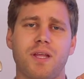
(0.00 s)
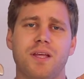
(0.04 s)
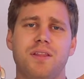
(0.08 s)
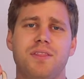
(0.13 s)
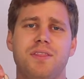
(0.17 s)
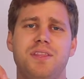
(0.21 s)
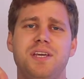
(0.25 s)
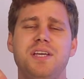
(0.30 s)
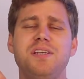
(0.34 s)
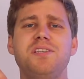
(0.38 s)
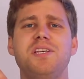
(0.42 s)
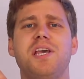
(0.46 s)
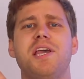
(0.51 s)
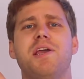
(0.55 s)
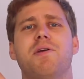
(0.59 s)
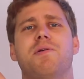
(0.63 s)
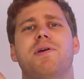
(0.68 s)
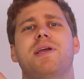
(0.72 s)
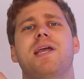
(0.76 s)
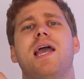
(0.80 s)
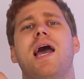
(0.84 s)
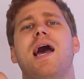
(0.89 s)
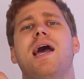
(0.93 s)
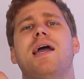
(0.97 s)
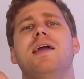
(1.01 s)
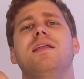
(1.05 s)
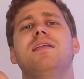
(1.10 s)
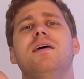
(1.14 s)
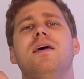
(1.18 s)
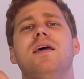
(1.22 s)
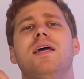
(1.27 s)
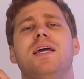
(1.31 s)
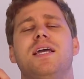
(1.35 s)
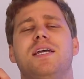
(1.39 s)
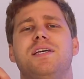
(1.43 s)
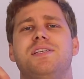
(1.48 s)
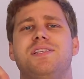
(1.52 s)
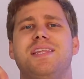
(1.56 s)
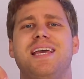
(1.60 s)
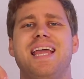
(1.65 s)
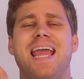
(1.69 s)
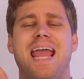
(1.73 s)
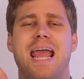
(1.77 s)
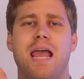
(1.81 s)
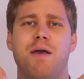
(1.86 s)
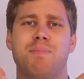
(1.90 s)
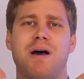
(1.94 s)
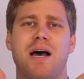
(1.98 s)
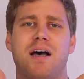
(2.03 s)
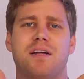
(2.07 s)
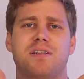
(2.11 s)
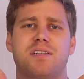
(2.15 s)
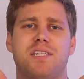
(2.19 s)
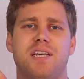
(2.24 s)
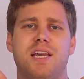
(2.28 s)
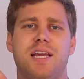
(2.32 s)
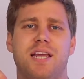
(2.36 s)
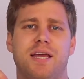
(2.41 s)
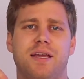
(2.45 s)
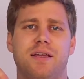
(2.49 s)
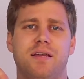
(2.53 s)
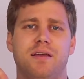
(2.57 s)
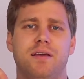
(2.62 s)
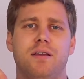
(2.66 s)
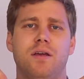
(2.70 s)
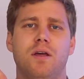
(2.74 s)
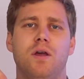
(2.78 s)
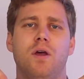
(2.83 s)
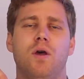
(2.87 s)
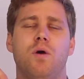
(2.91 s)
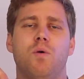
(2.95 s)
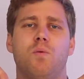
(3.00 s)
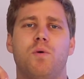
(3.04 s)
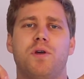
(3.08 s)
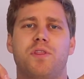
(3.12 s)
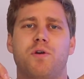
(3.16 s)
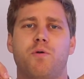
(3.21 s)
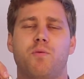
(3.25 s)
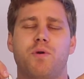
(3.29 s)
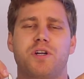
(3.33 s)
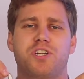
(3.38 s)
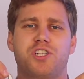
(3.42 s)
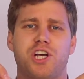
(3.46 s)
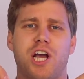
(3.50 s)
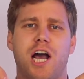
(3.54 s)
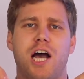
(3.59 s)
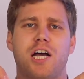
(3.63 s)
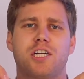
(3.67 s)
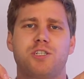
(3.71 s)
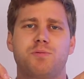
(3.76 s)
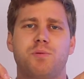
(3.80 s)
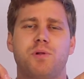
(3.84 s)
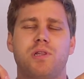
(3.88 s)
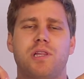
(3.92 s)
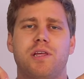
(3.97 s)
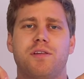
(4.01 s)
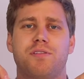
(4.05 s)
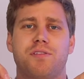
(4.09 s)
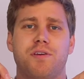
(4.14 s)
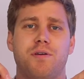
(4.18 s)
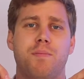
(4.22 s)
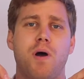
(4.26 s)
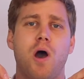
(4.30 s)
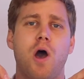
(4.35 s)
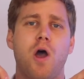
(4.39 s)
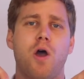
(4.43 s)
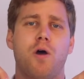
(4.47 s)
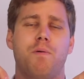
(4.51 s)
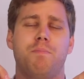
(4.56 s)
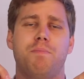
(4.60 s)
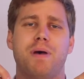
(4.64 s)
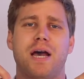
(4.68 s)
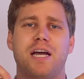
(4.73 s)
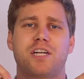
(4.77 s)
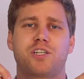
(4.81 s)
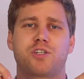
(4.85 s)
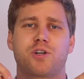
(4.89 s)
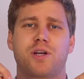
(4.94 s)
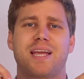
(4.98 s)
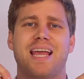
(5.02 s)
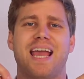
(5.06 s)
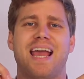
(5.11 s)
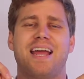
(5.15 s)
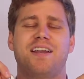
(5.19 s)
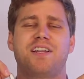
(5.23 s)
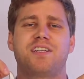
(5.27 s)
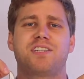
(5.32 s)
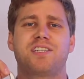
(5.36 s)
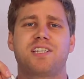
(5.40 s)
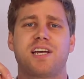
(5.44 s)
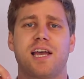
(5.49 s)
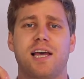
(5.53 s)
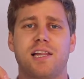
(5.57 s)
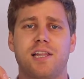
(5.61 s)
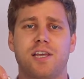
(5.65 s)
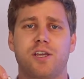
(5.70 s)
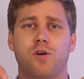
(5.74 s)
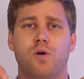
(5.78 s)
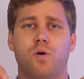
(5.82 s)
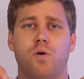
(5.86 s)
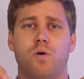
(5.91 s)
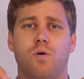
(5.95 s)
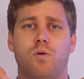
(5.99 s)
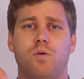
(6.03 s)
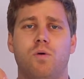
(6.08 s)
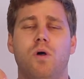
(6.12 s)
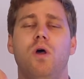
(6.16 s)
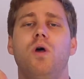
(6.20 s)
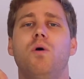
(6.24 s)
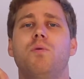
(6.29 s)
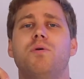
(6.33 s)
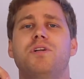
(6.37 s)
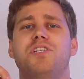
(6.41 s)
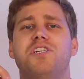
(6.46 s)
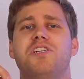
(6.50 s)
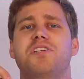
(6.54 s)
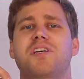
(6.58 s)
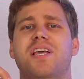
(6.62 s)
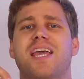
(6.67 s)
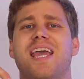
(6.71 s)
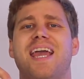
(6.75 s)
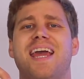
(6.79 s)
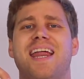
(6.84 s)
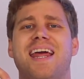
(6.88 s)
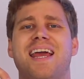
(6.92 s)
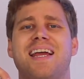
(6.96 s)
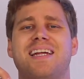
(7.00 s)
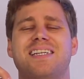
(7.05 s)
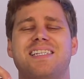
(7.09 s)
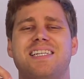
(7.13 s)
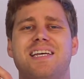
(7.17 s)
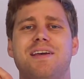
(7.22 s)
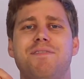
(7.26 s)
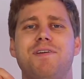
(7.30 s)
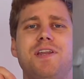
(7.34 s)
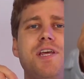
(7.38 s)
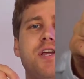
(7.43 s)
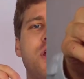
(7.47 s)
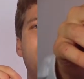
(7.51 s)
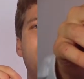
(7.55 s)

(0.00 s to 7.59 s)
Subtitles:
This hearing aid is the MRT, with a rechargeable lithium-ion battery and a telecoil, which is a connectivity